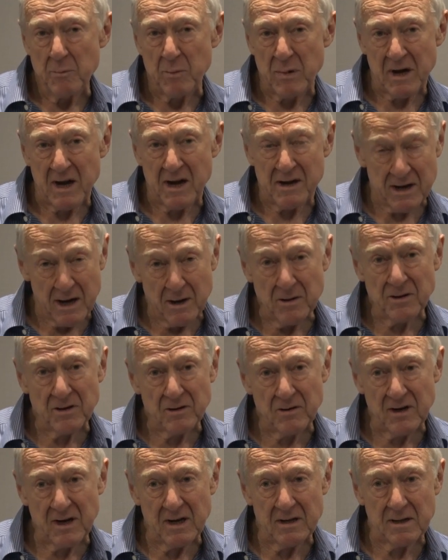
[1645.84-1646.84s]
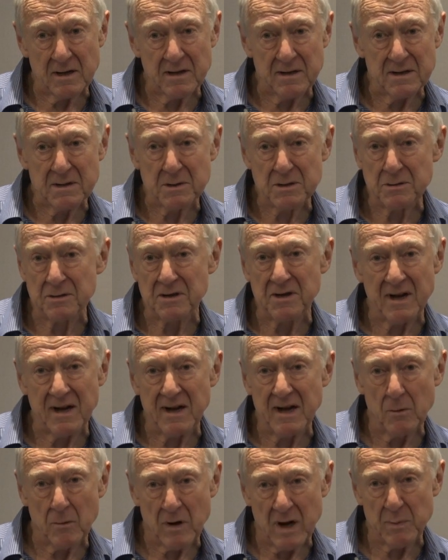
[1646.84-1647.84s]
but I don't agree that this should in
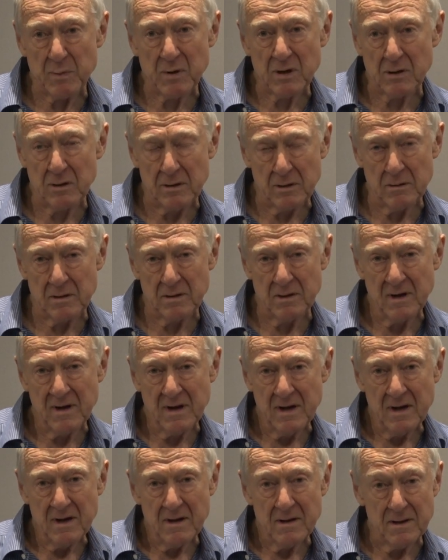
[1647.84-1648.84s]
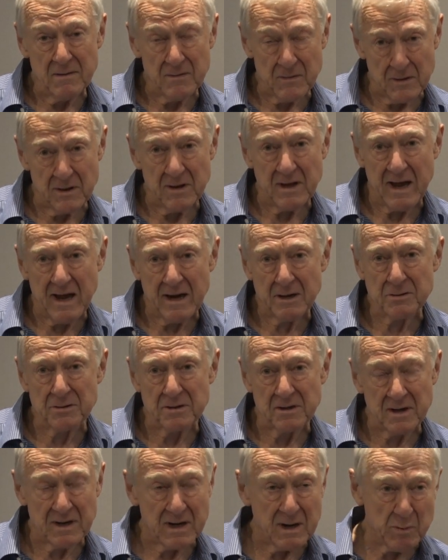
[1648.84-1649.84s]
any way preclude the further
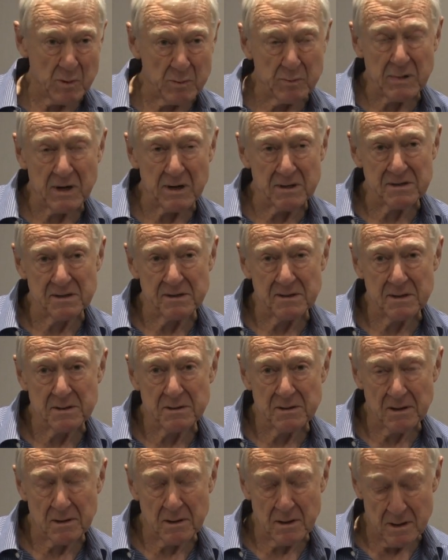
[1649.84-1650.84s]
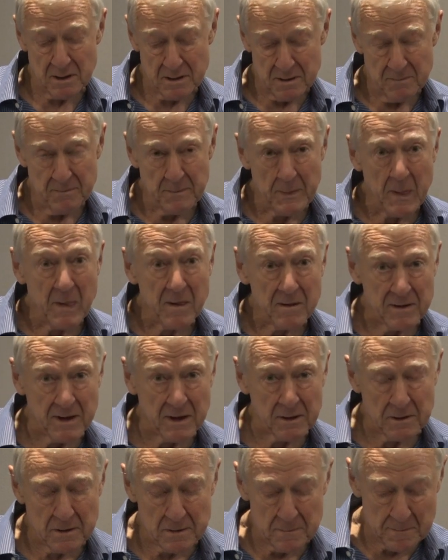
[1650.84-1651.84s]
action that I propose in this regard.
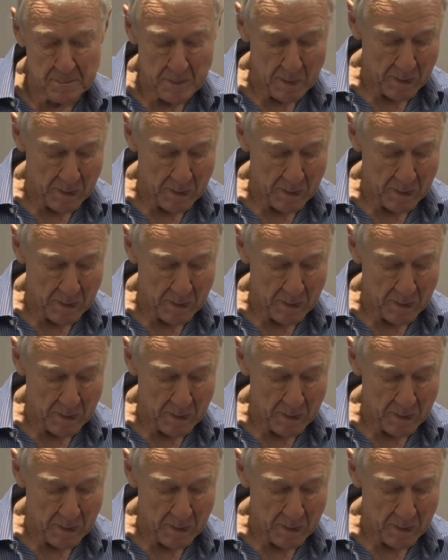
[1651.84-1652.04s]
Thank you.